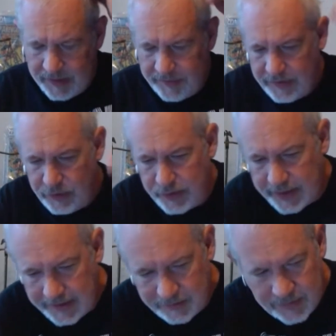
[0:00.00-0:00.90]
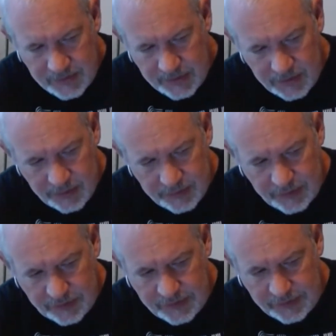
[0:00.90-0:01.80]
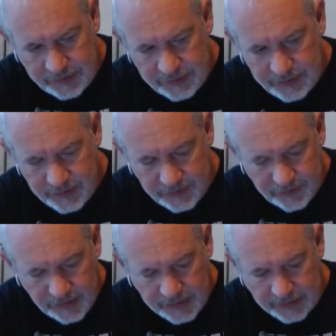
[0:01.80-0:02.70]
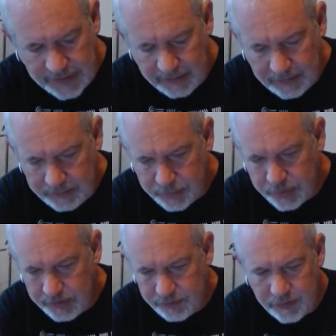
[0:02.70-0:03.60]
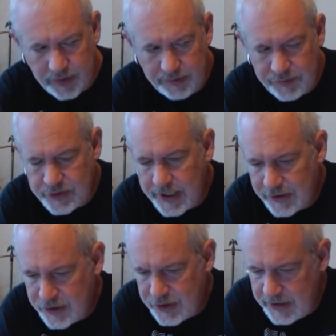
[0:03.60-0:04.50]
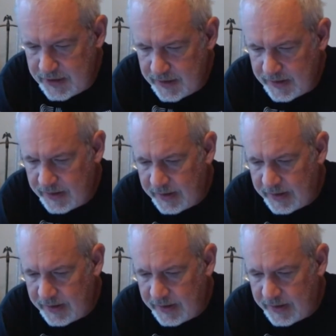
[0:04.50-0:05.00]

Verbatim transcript: And then you have this this this like a tablet put in front of Shang-Chi,